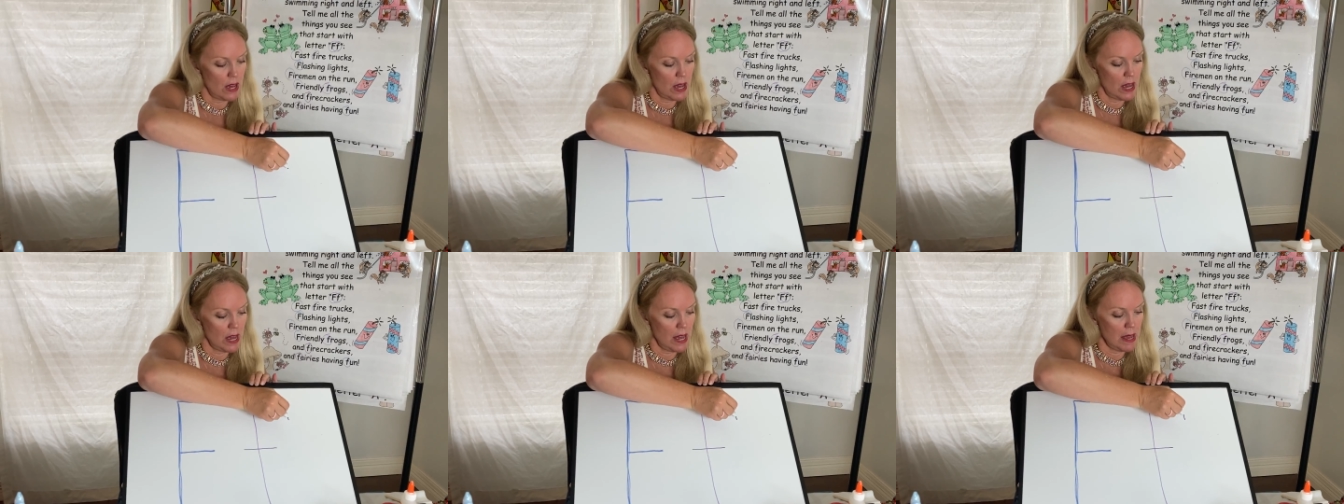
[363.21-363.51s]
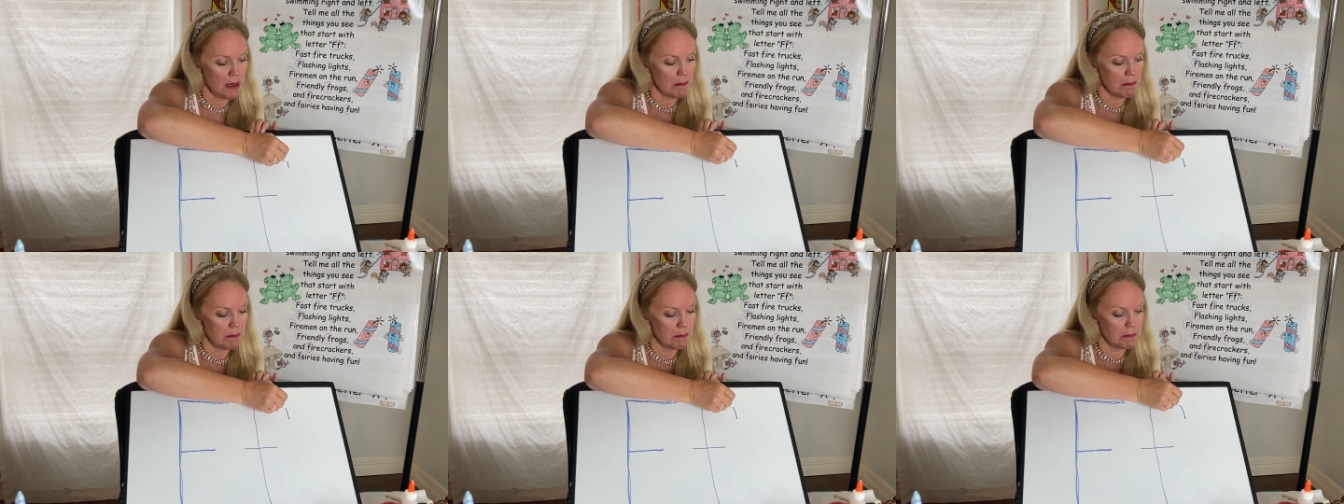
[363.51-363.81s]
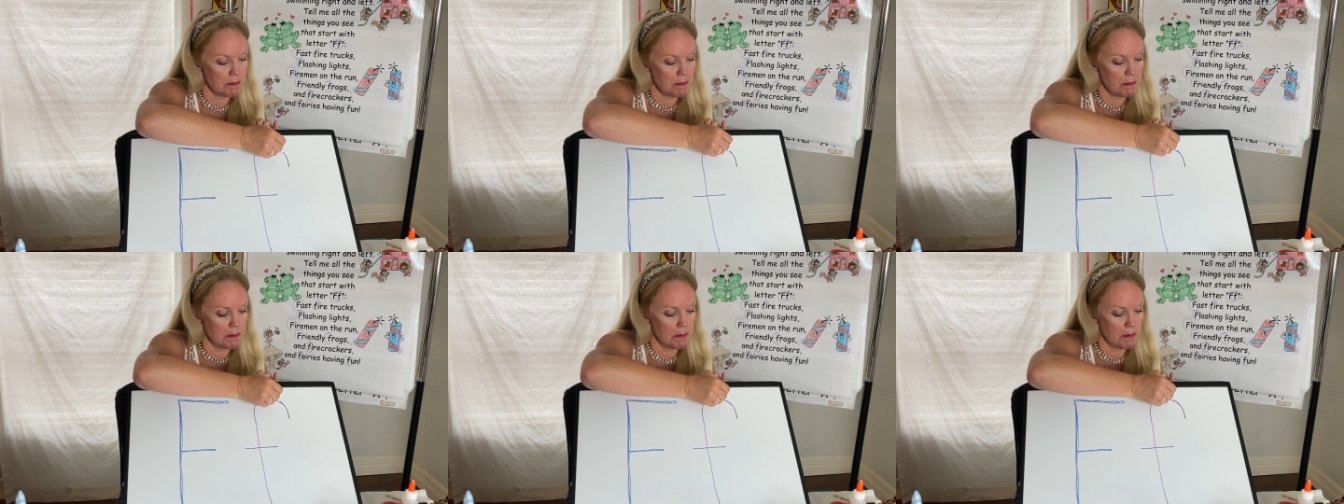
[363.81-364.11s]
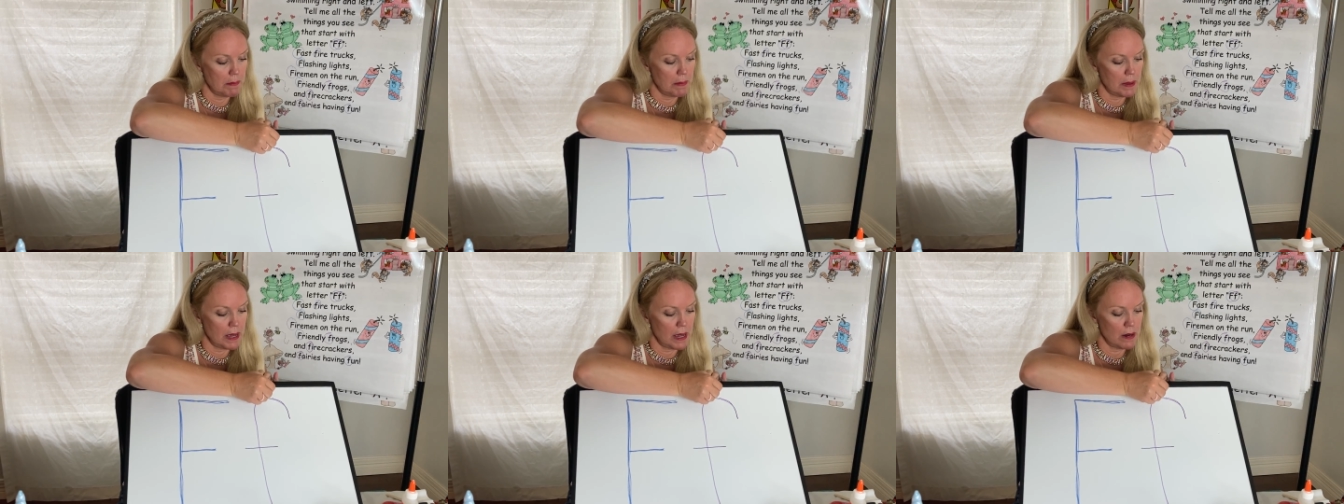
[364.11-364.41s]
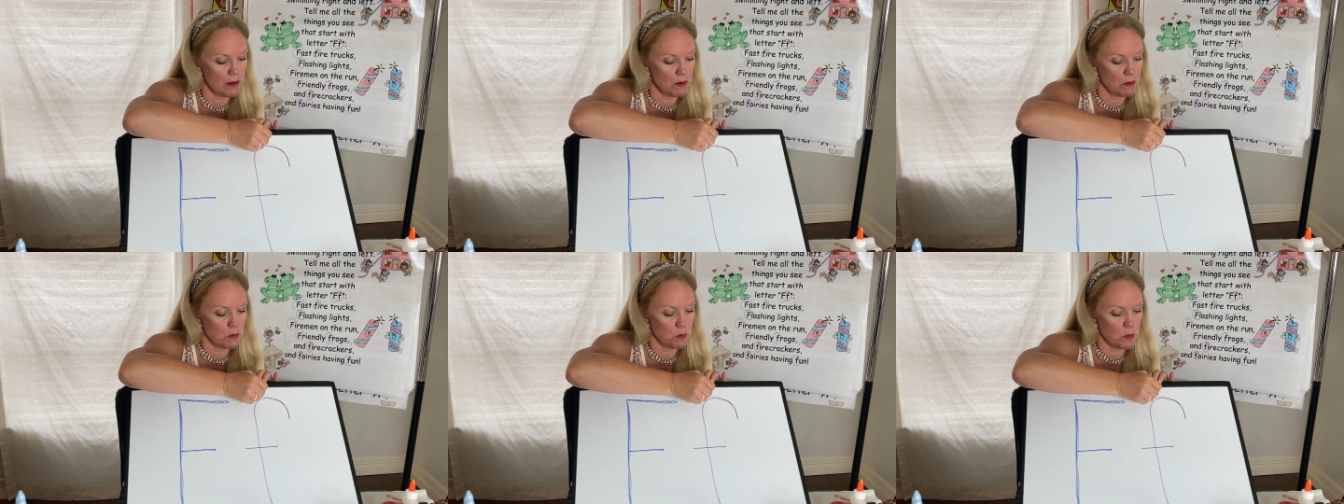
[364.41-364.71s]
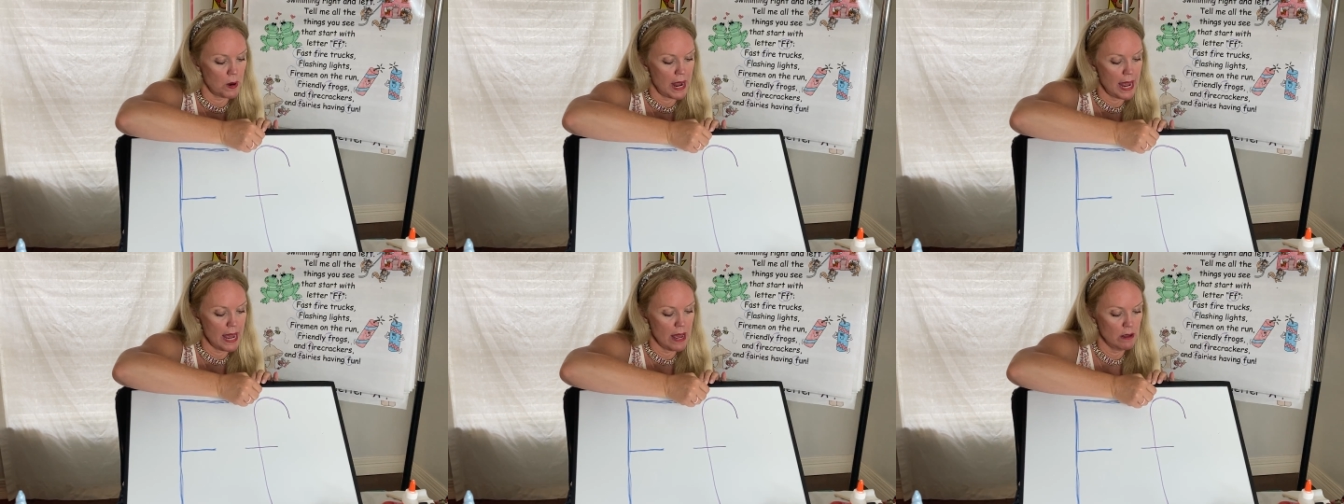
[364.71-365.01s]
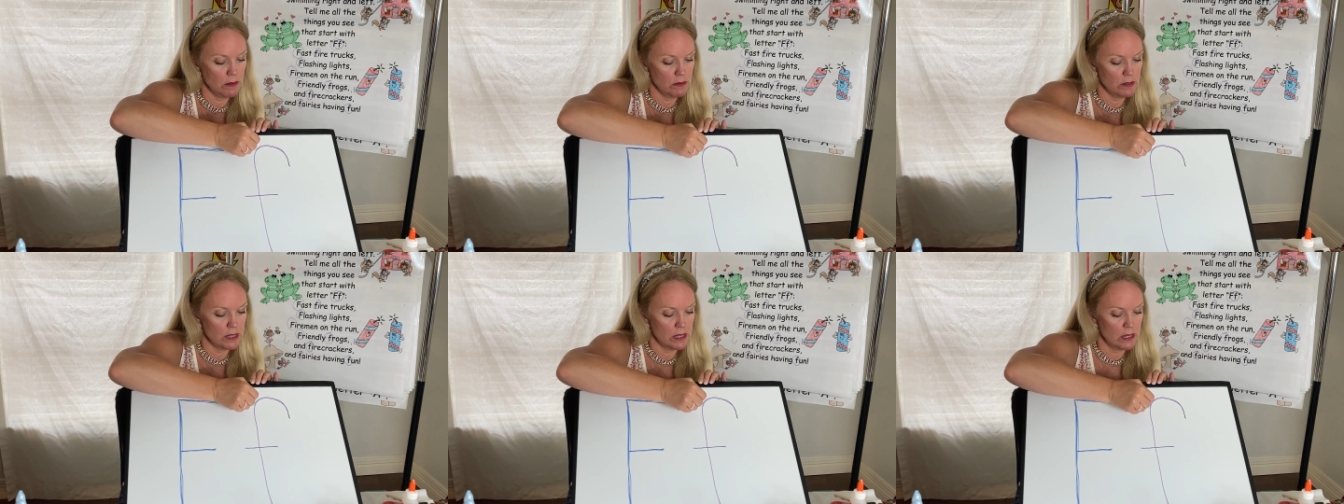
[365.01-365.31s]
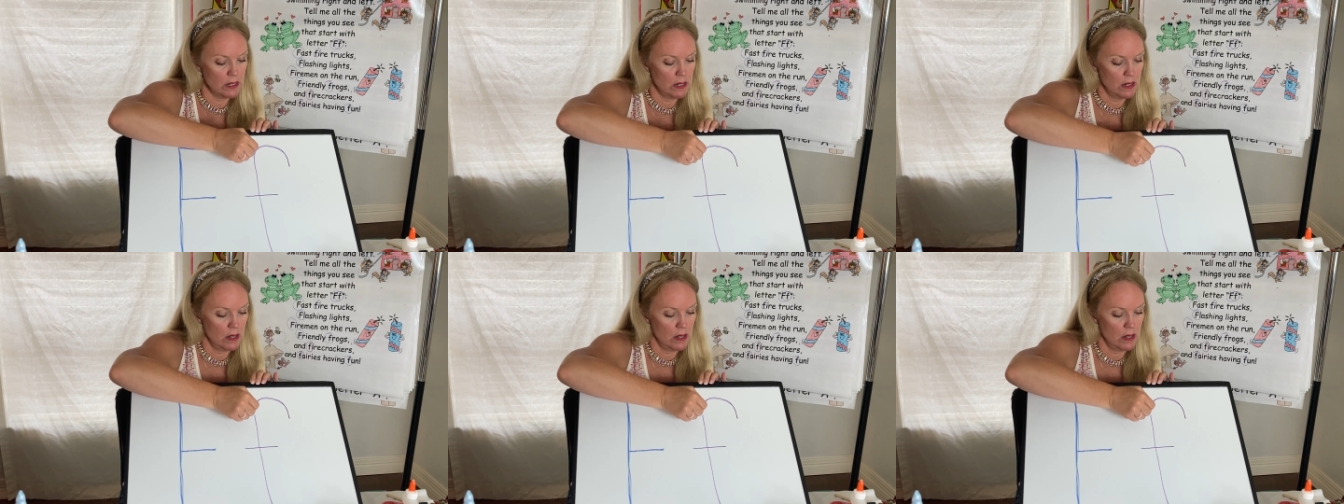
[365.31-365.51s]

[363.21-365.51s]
Up and around,